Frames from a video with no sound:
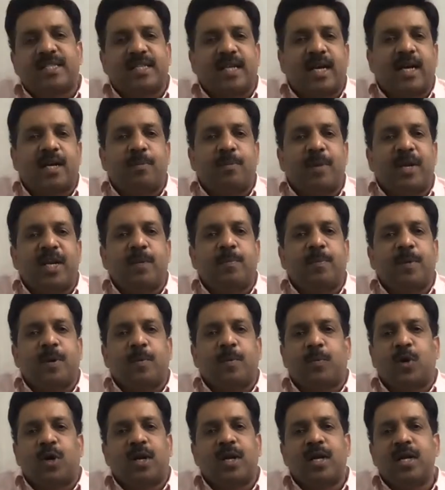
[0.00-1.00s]
said many
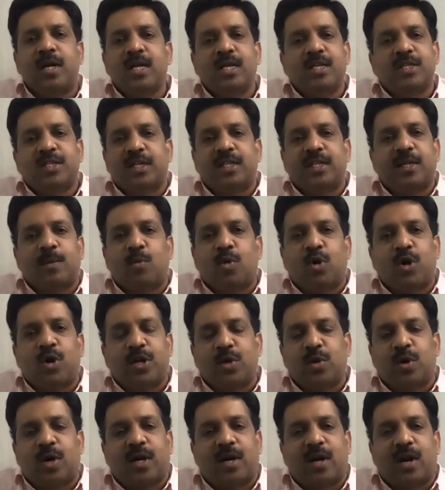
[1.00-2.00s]
people chandramohan
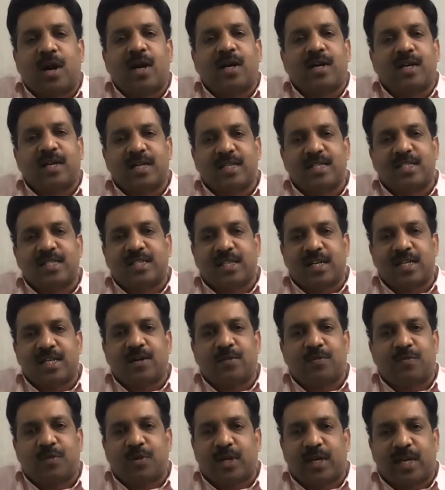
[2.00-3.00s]
you are not in a stage
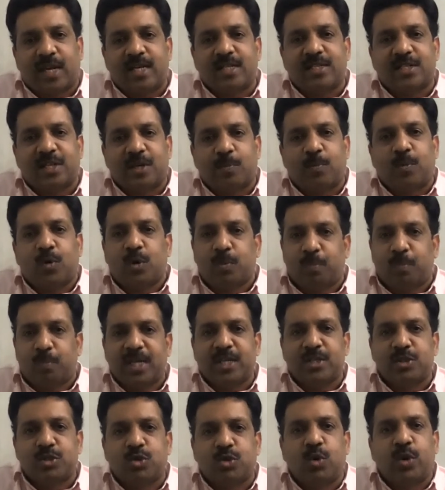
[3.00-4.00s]
of a case report
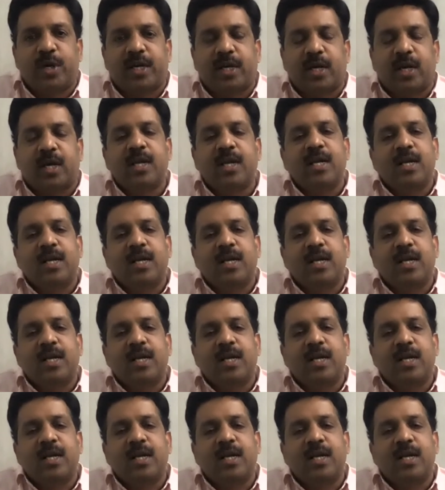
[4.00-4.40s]
please do it